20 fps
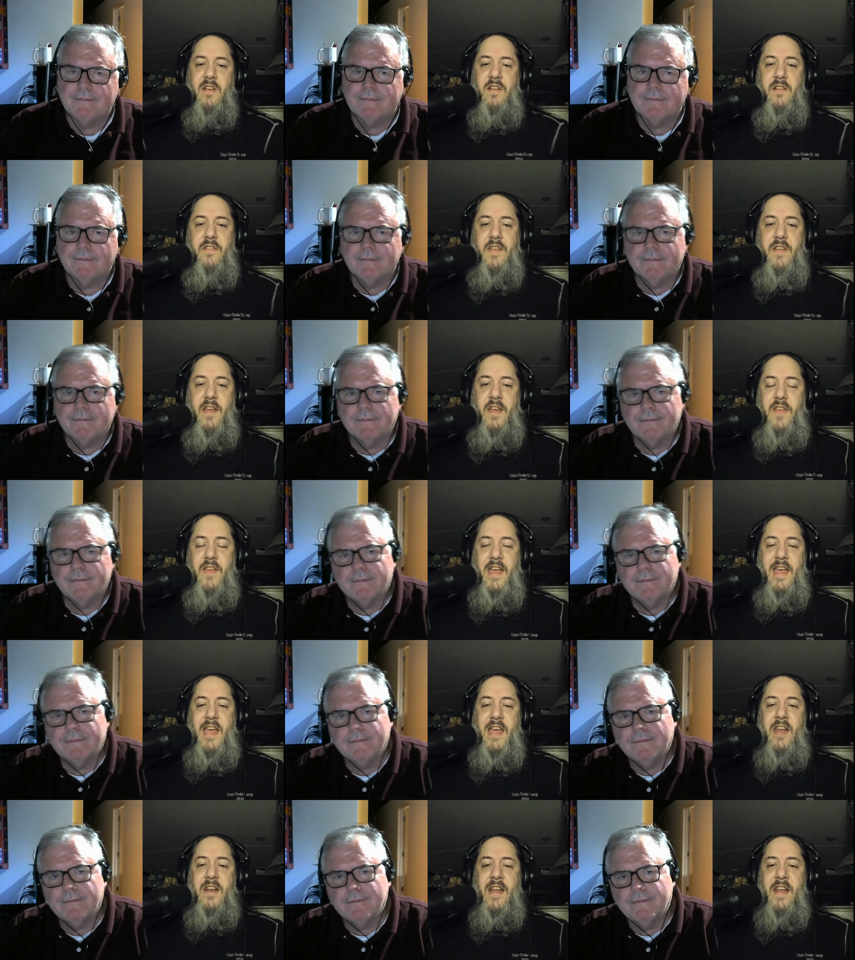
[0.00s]
Speaker 1: They, they
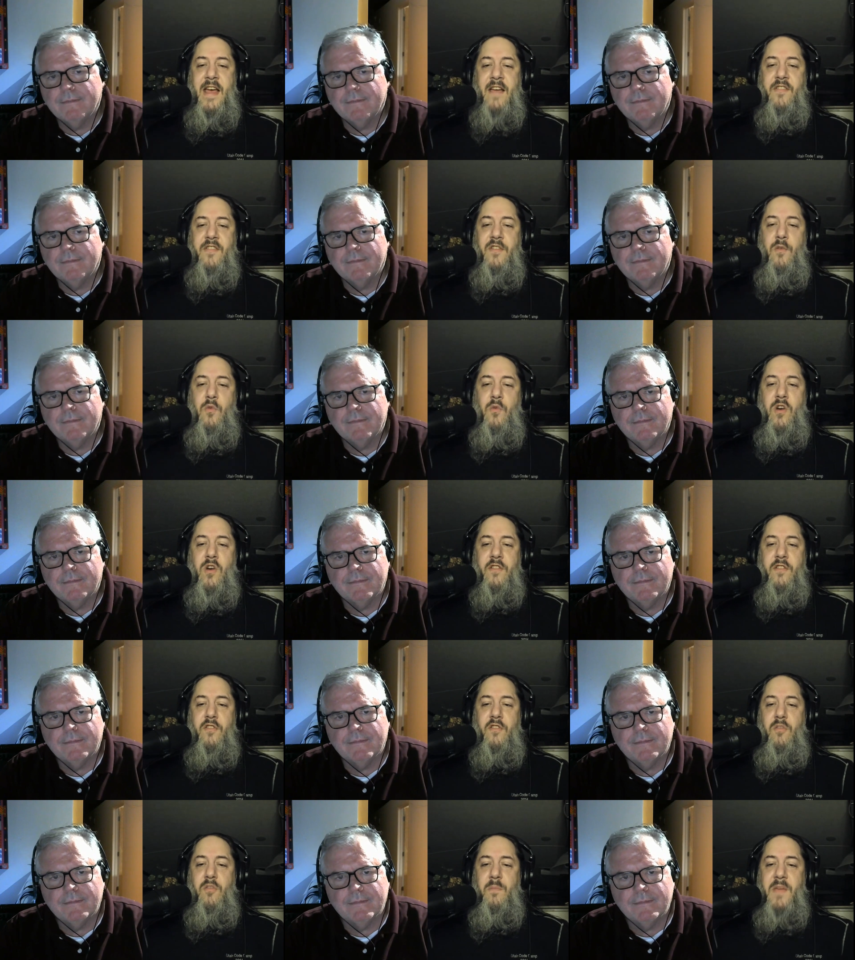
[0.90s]
connect the work
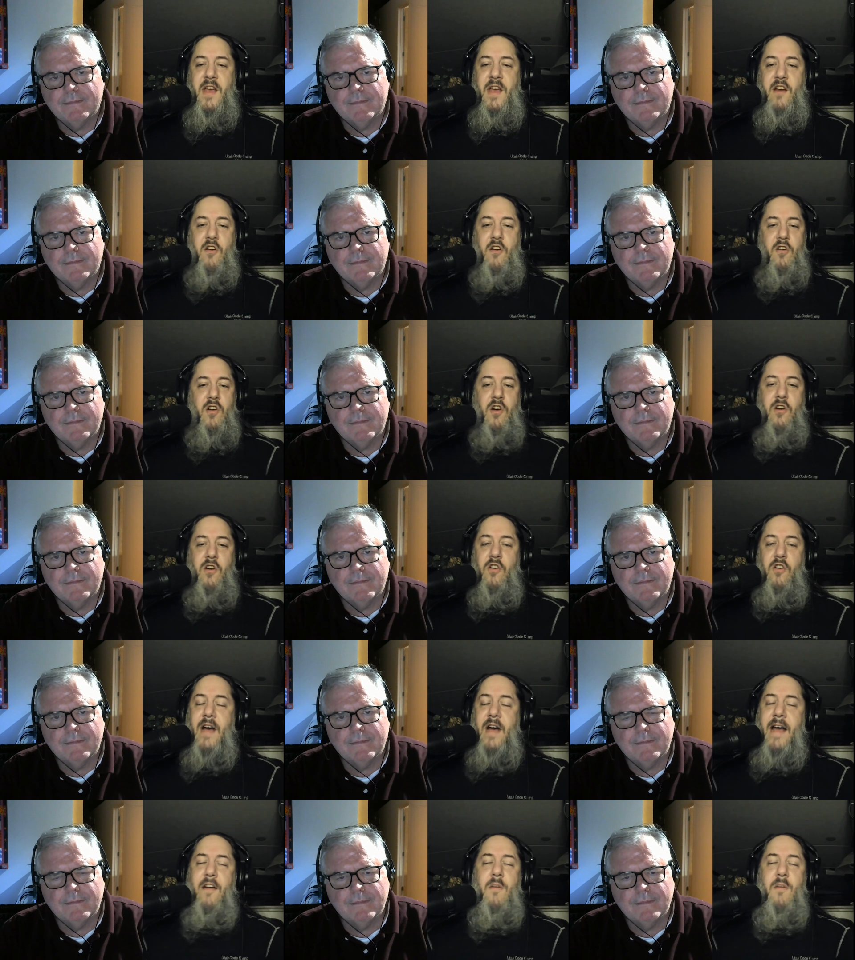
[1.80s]
to a bigger goal.
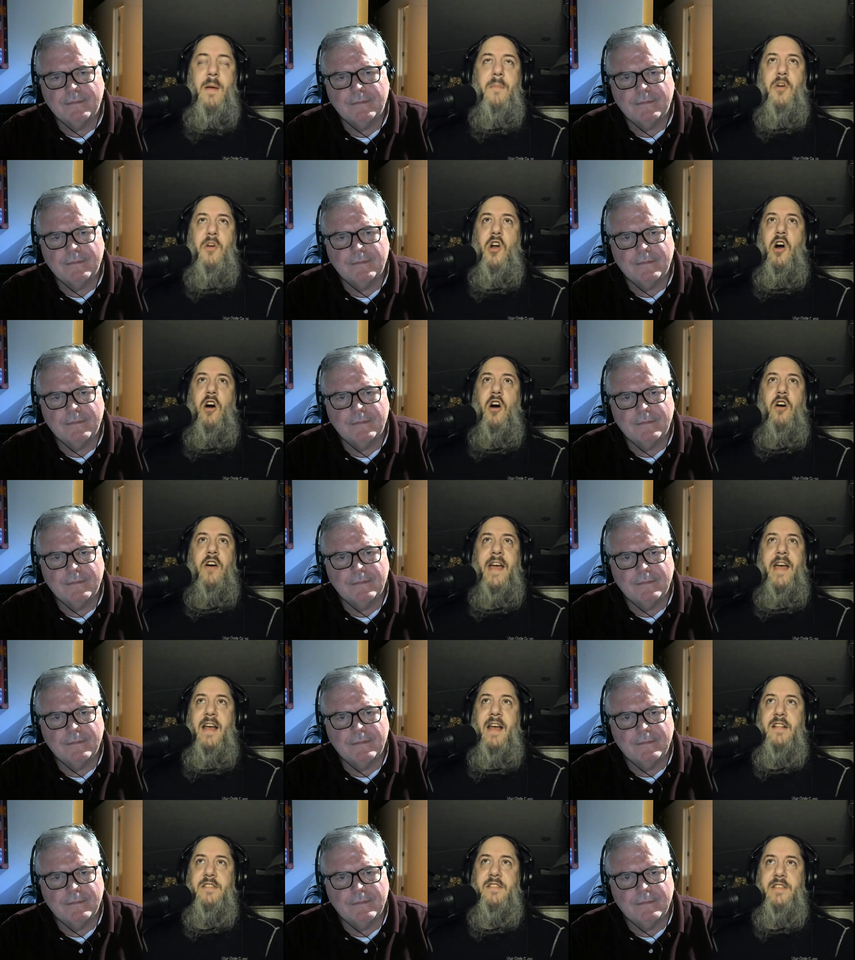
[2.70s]
I remember all
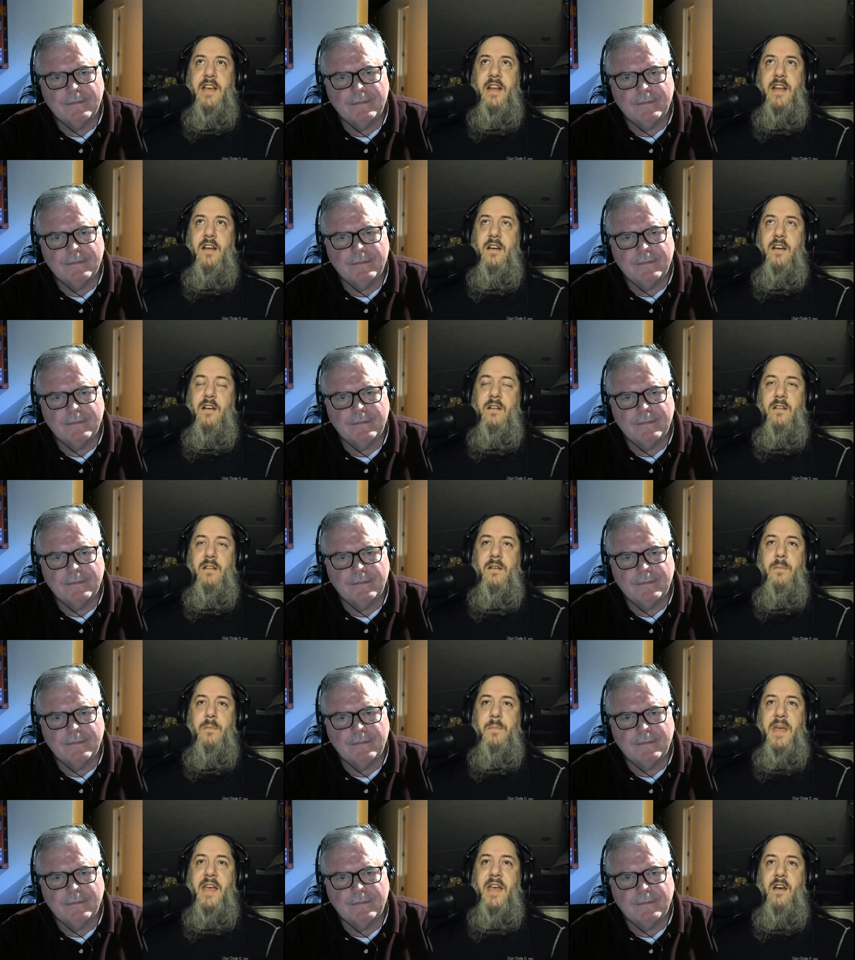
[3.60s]
hands at a, a
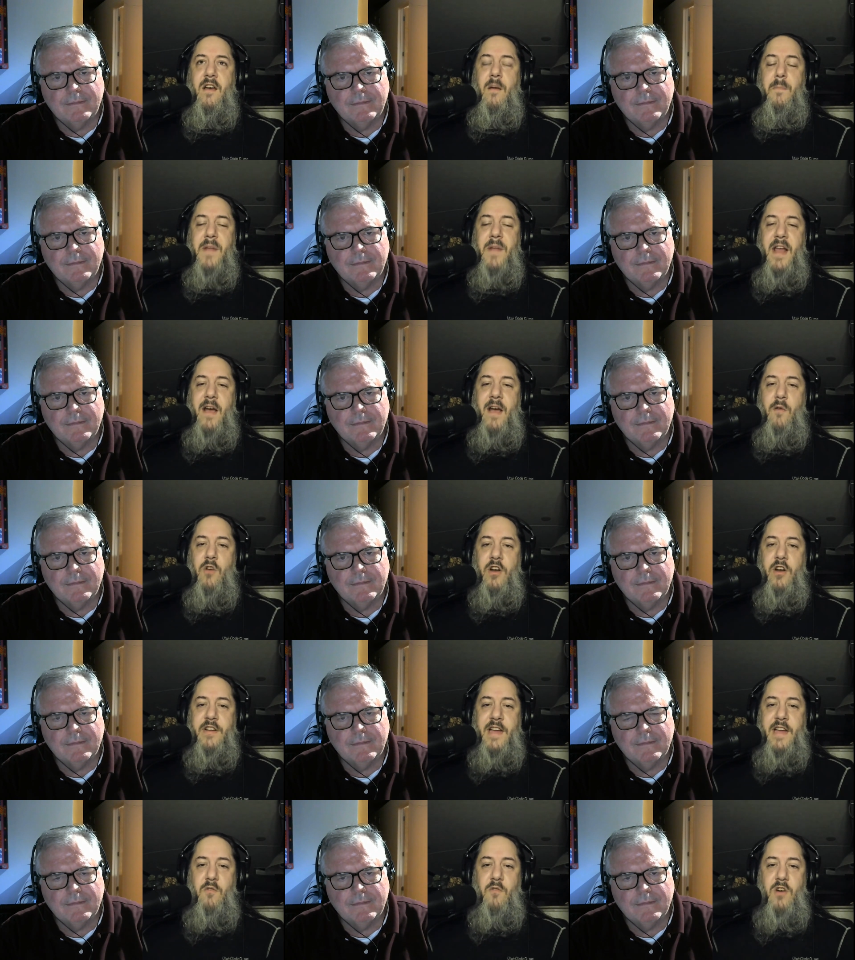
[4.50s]
big company I
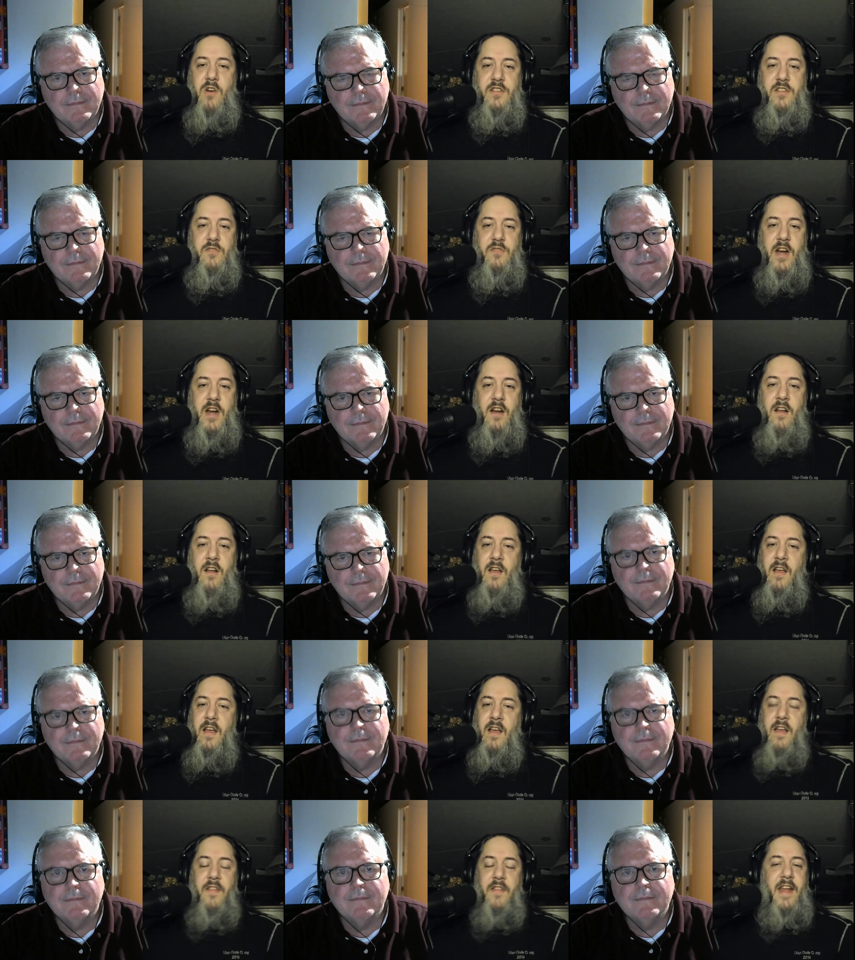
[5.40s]
worked at once where
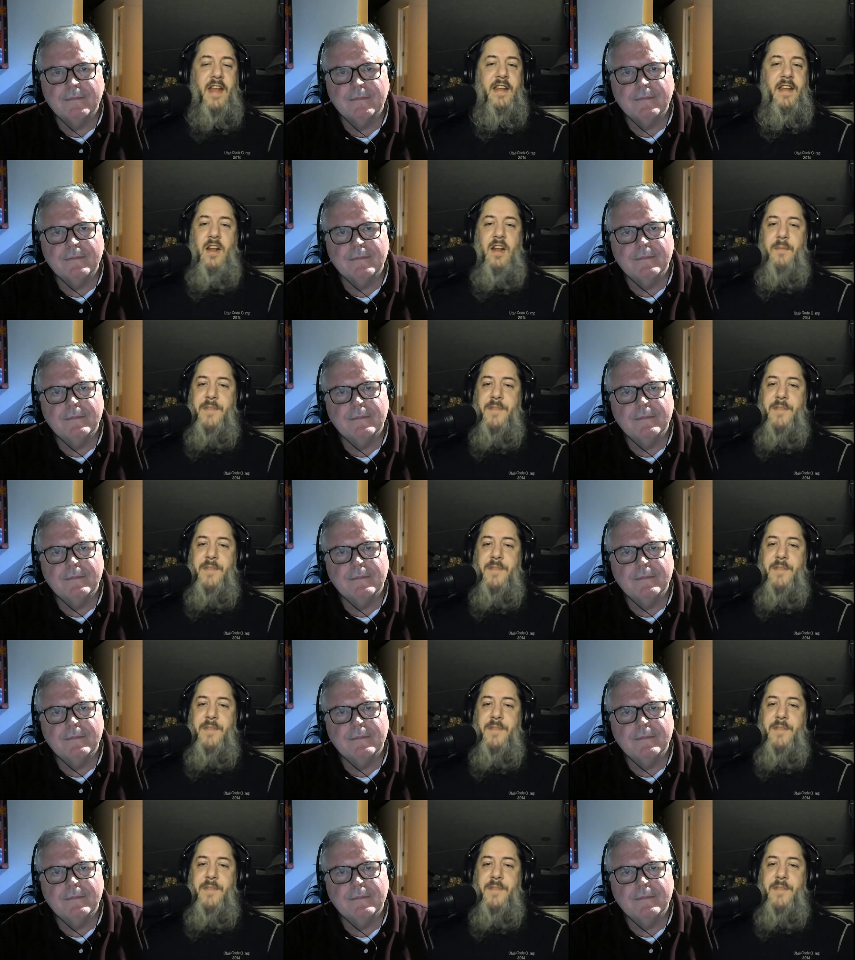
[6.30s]
they'd get up